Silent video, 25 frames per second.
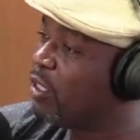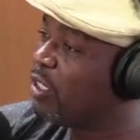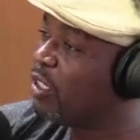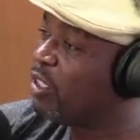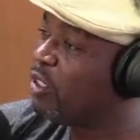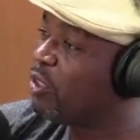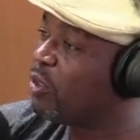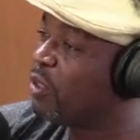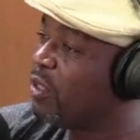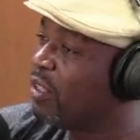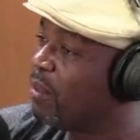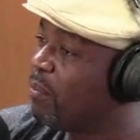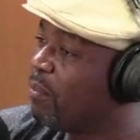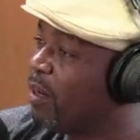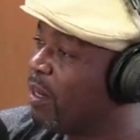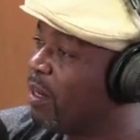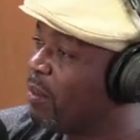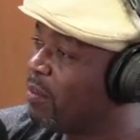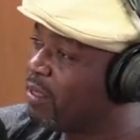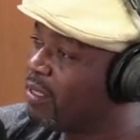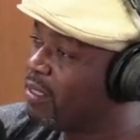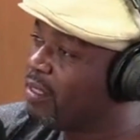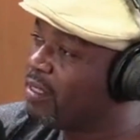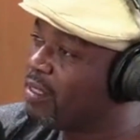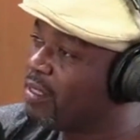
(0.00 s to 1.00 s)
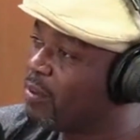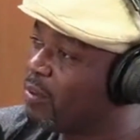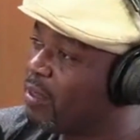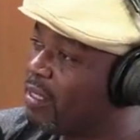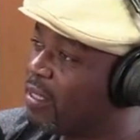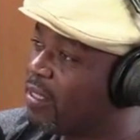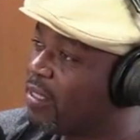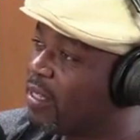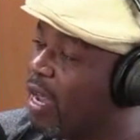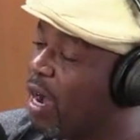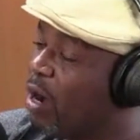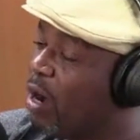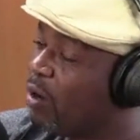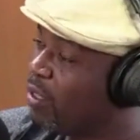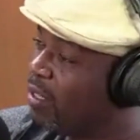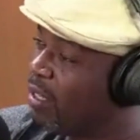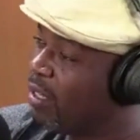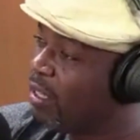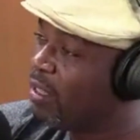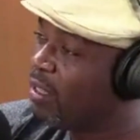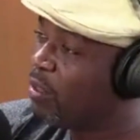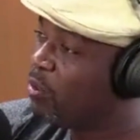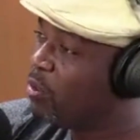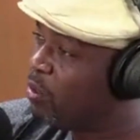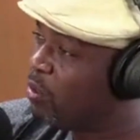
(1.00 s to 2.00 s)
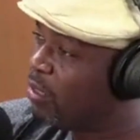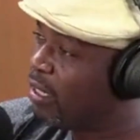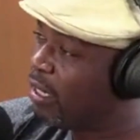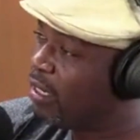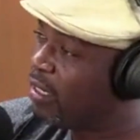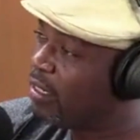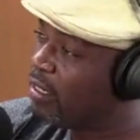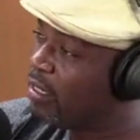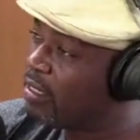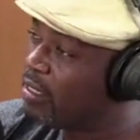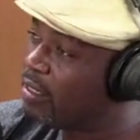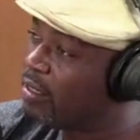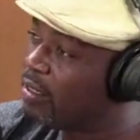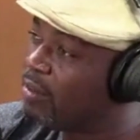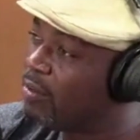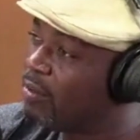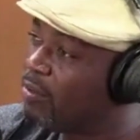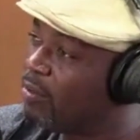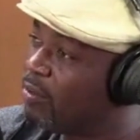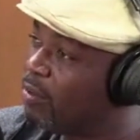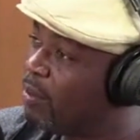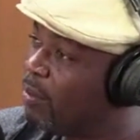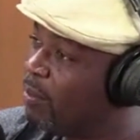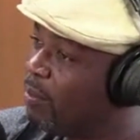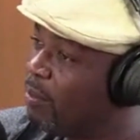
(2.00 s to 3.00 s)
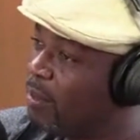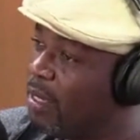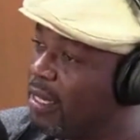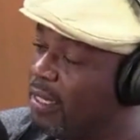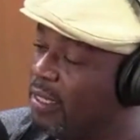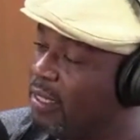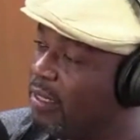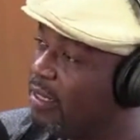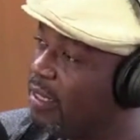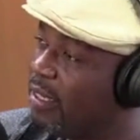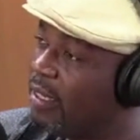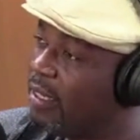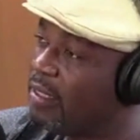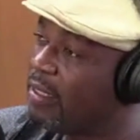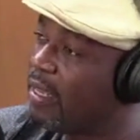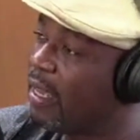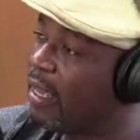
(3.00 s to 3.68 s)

John the Baptist was out there in the wilderness for many days.